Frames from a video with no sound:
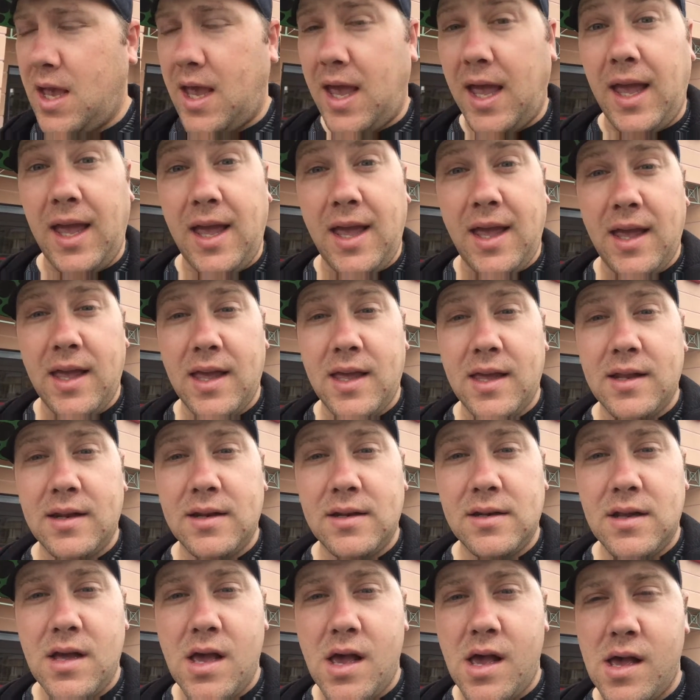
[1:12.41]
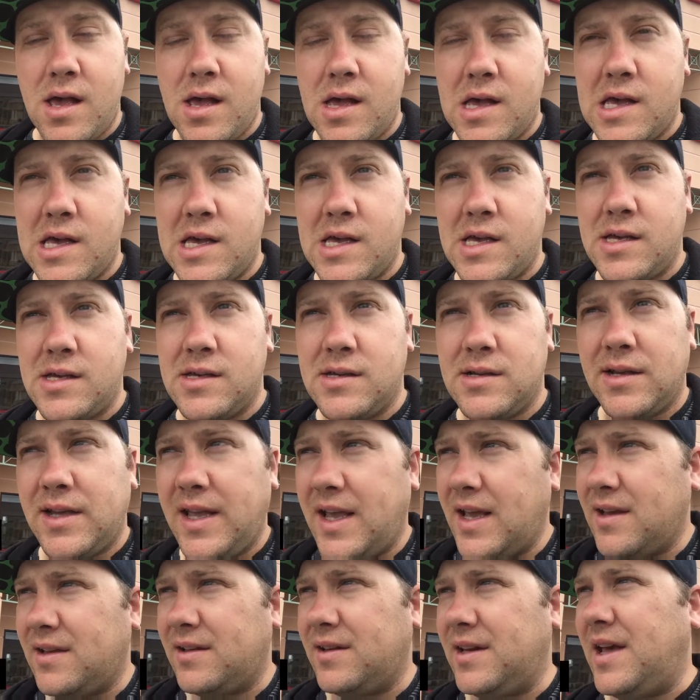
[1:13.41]
And
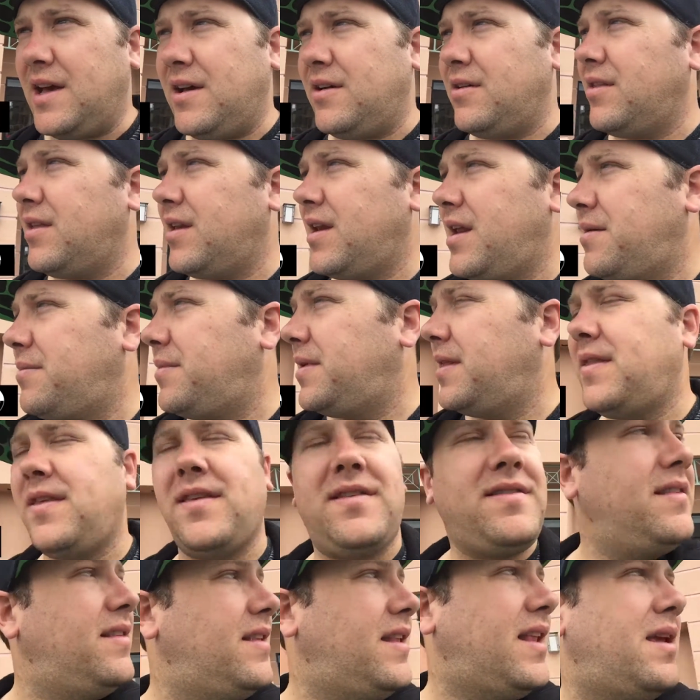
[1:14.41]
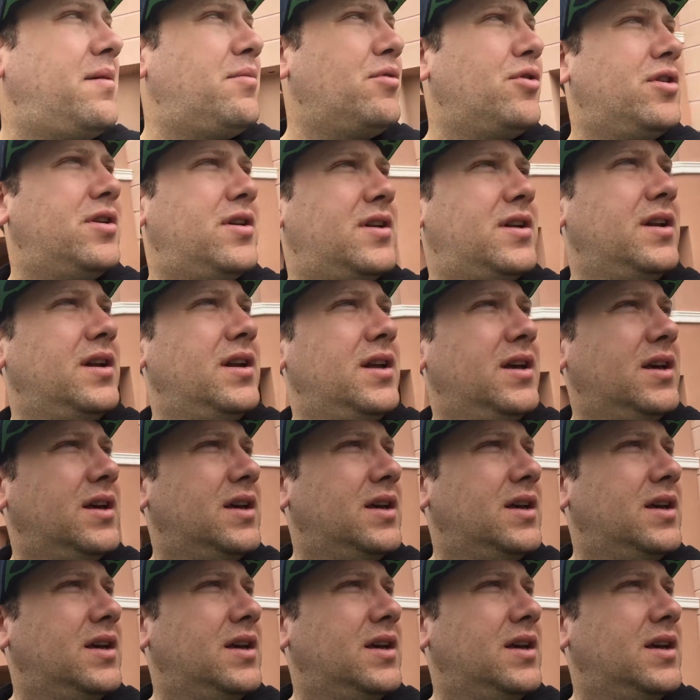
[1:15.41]
yeah, now that I'm in this neighborhood,